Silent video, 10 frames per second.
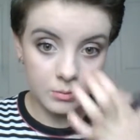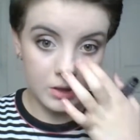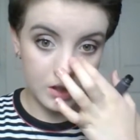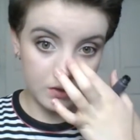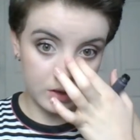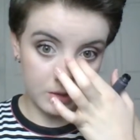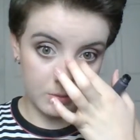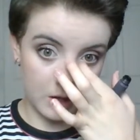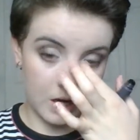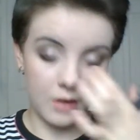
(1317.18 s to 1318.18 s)
But it's really
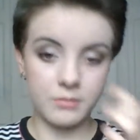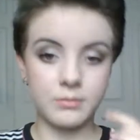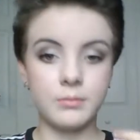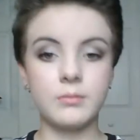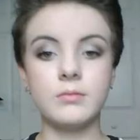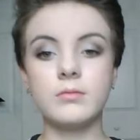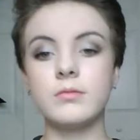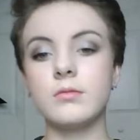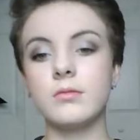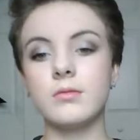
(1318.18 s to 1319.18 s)
pretty.
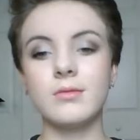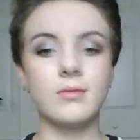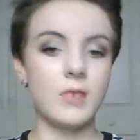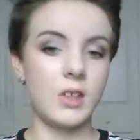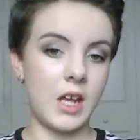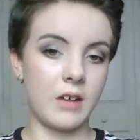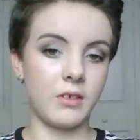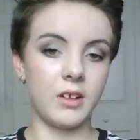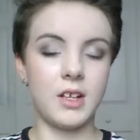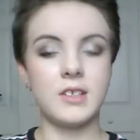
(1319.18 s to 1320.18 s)
You can't
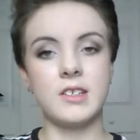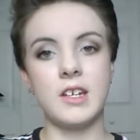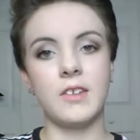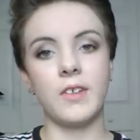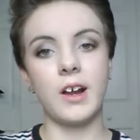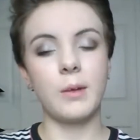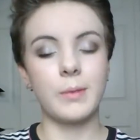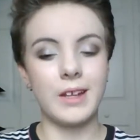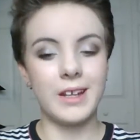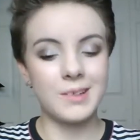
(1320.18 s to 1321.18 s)
really see it there,
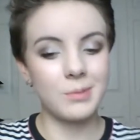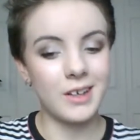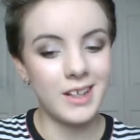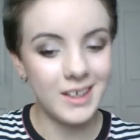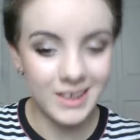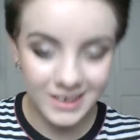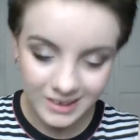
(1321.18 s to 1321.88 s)
but it's pretty.